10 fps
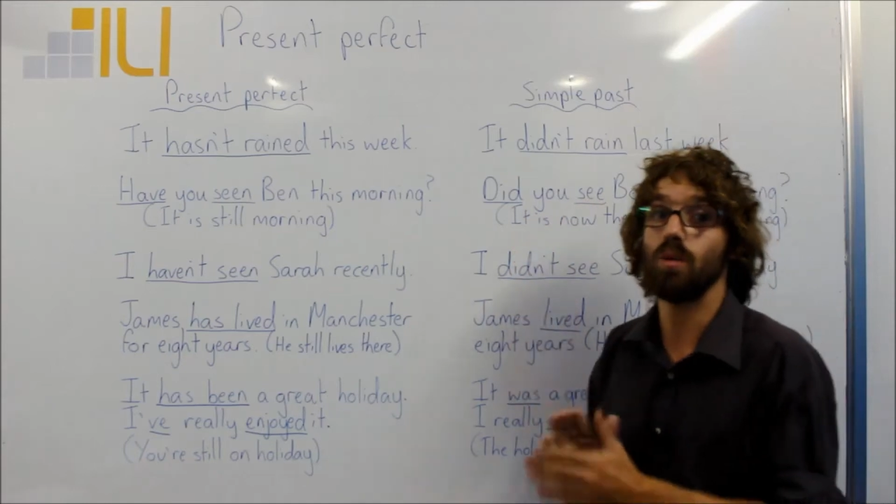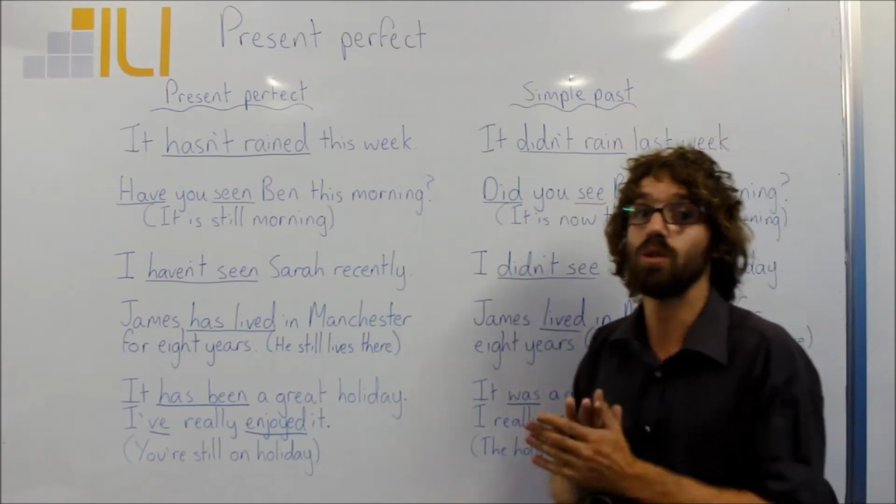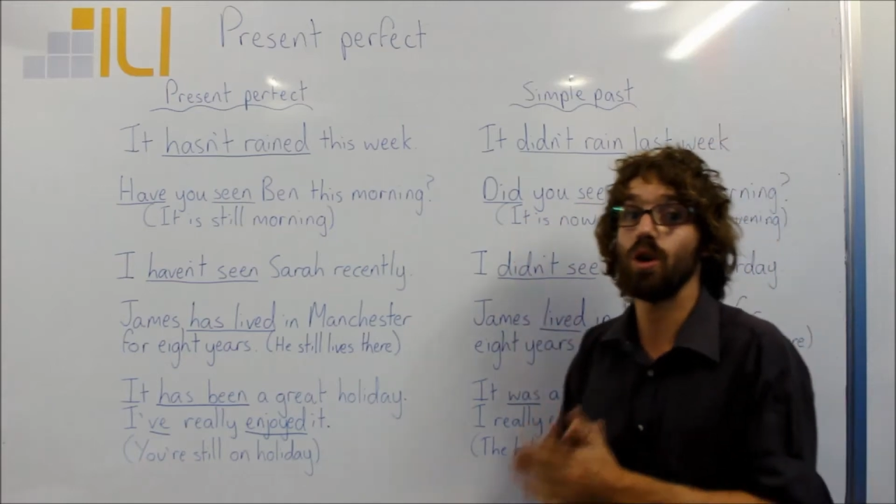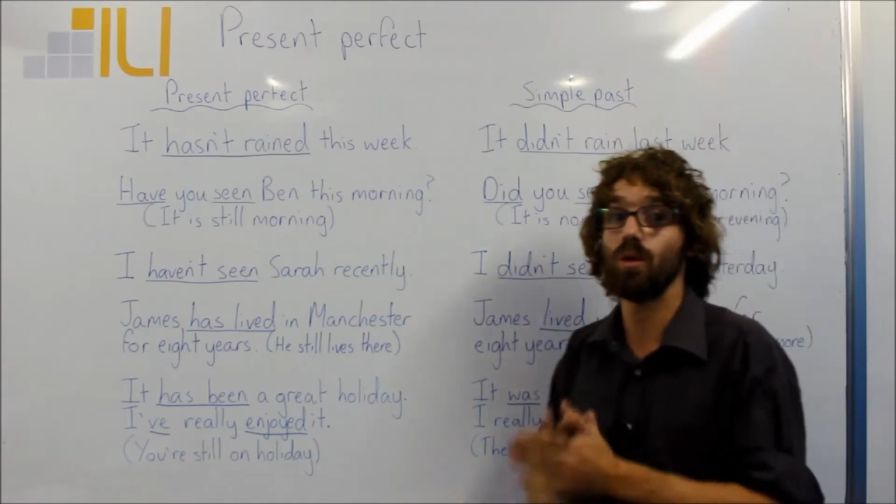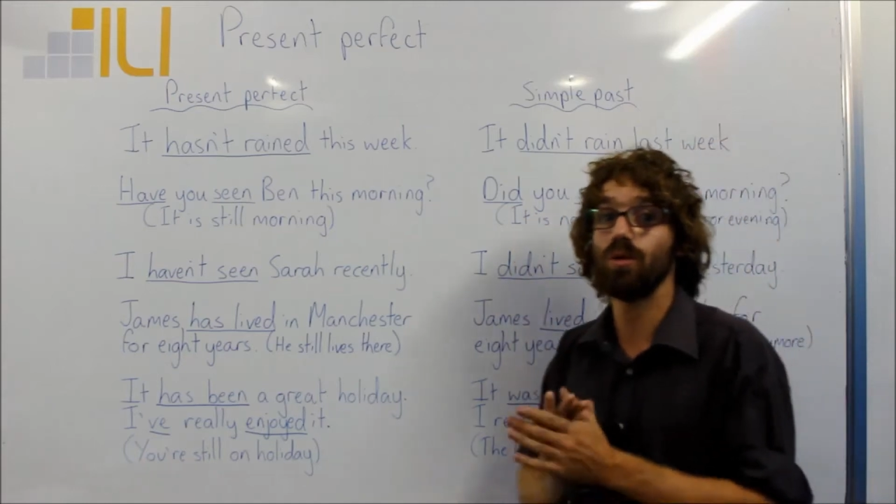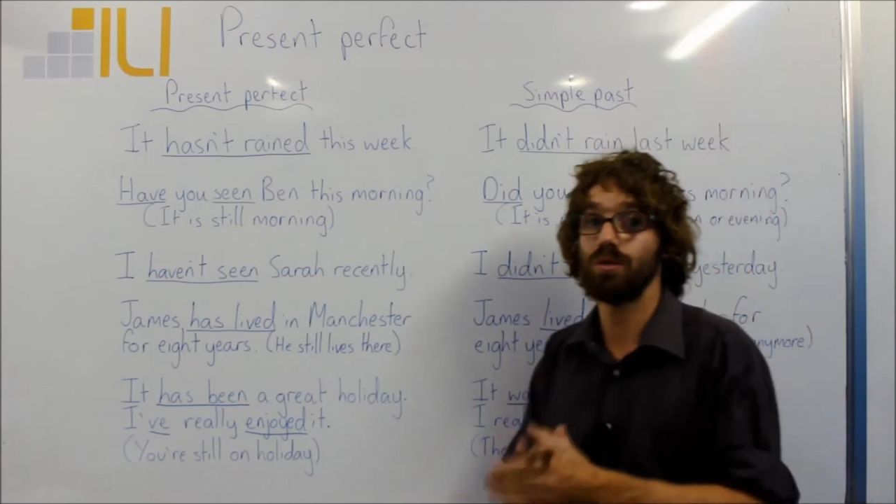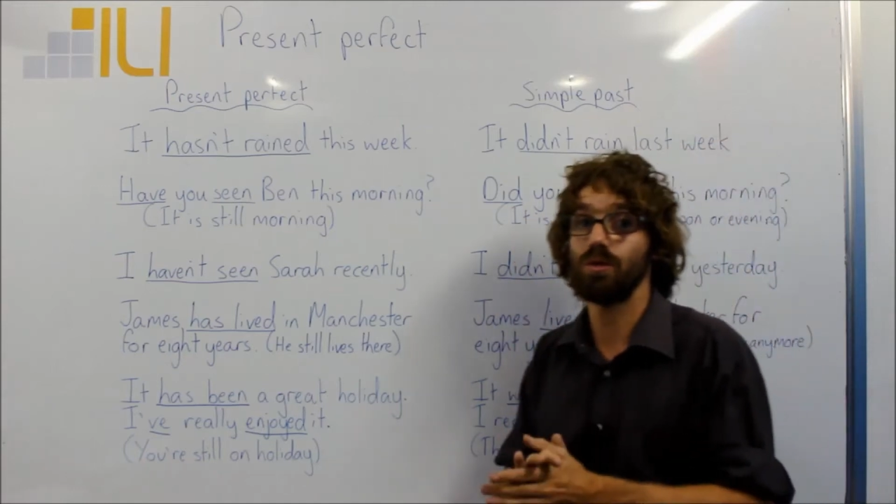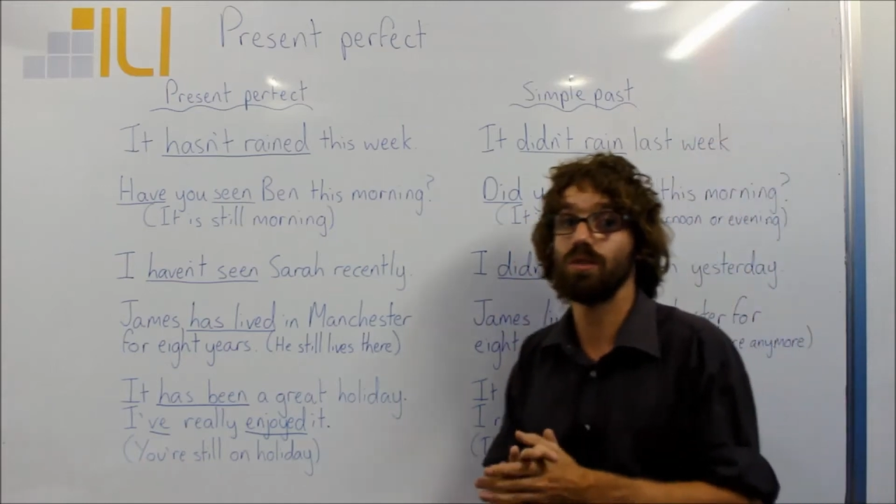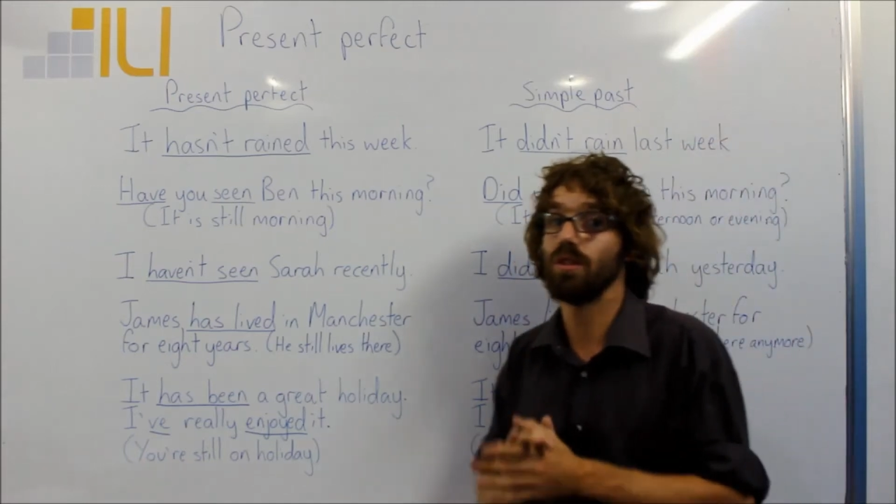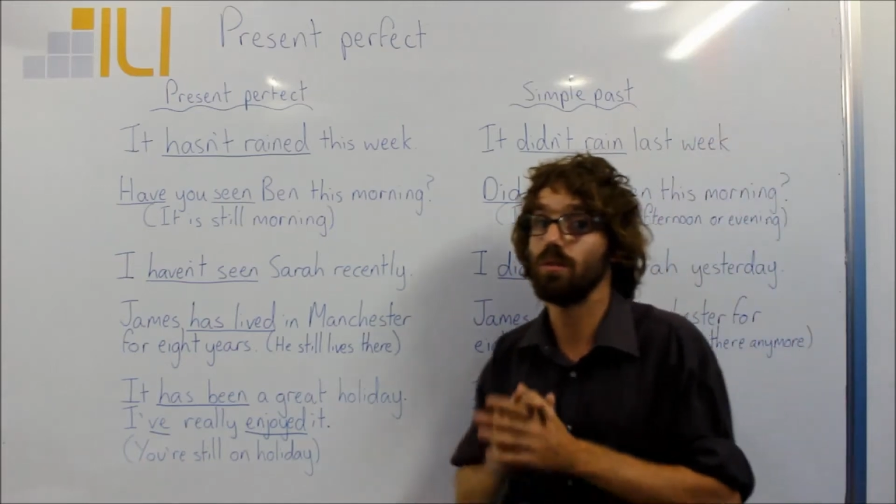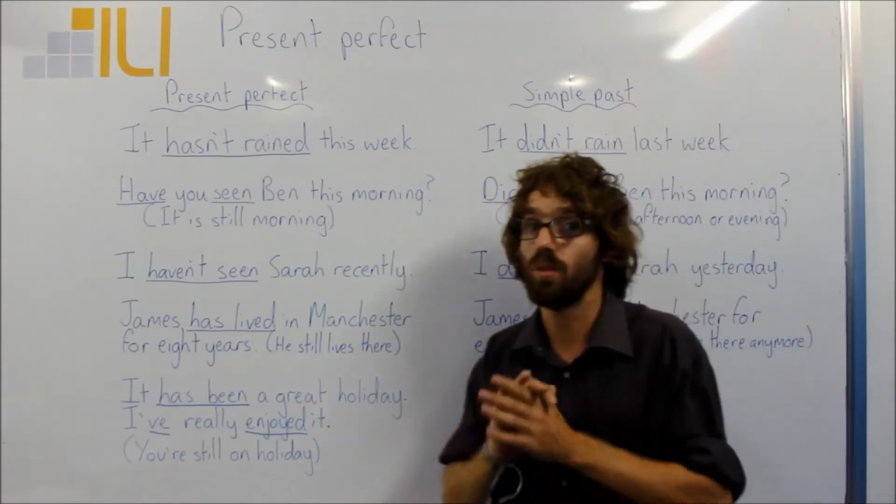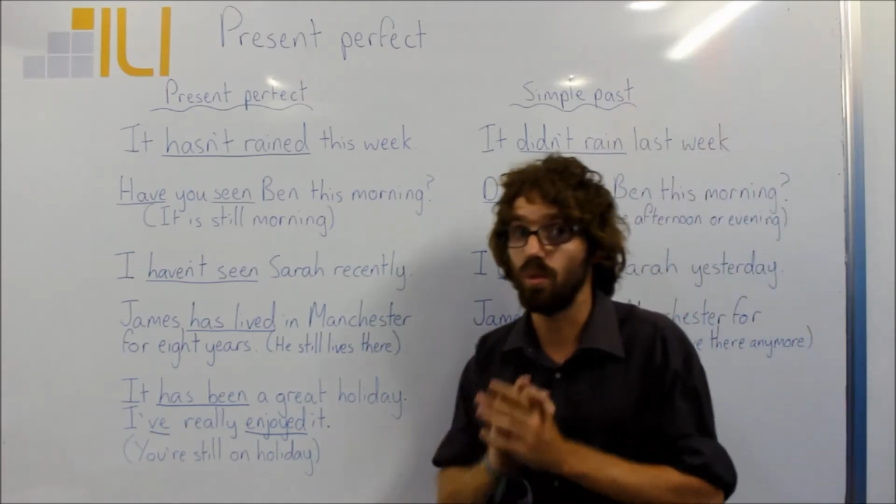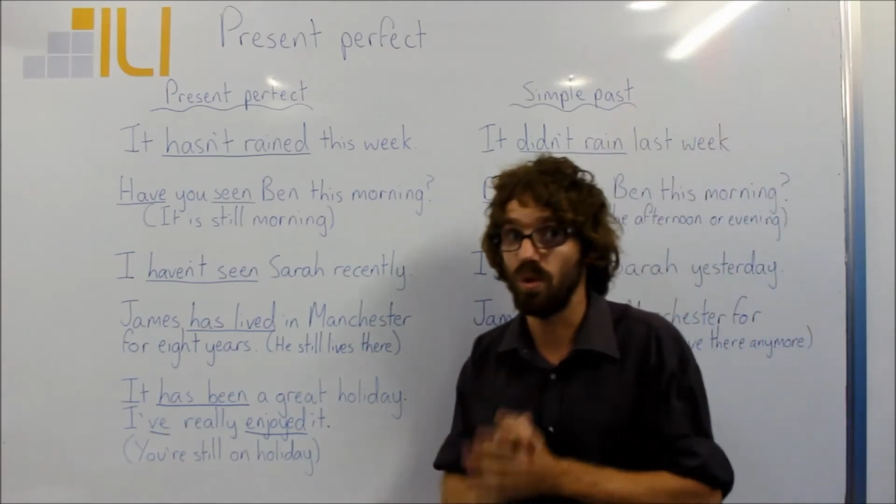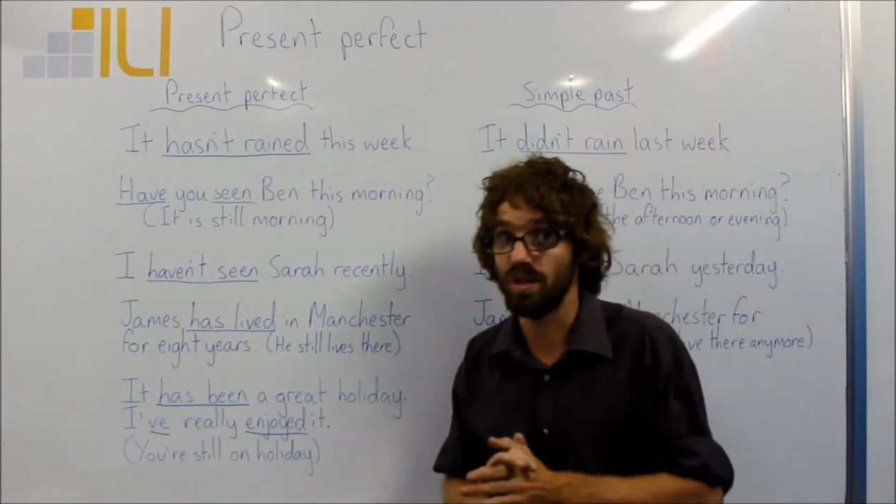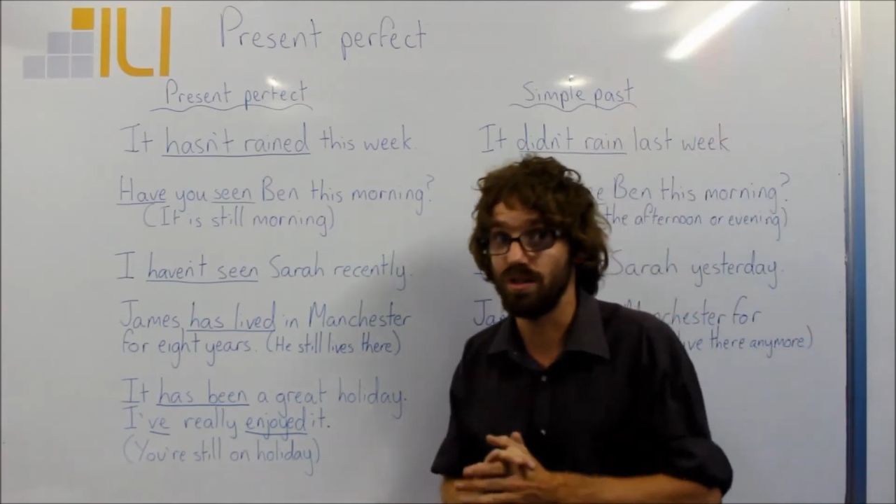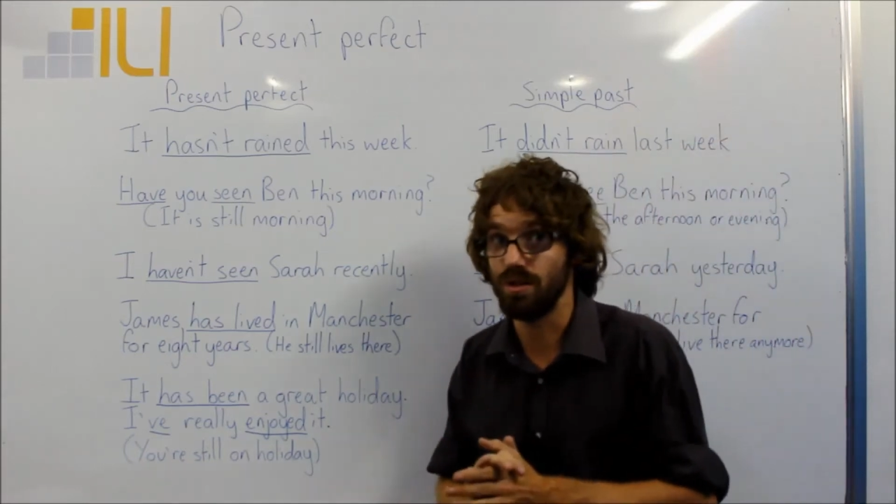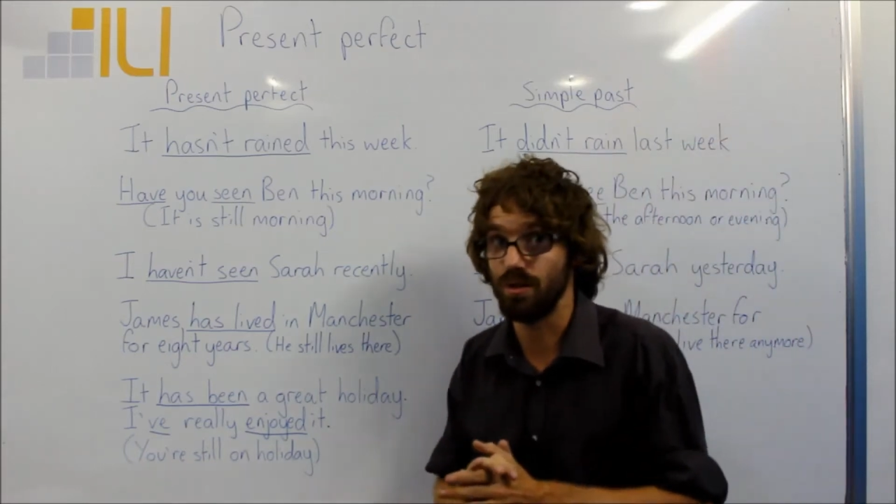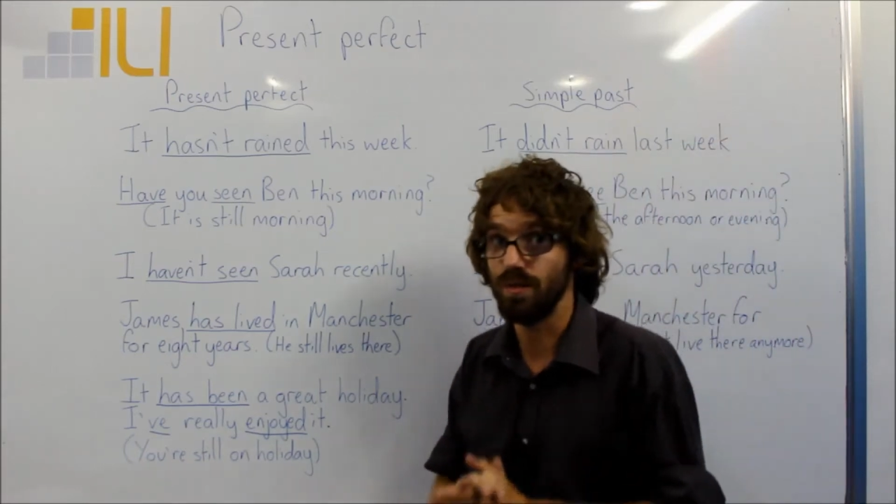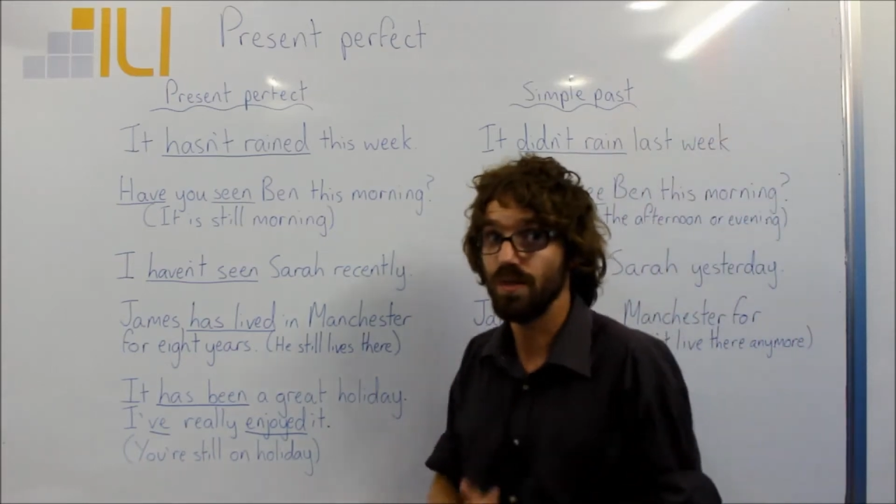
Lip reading: will go through them with you.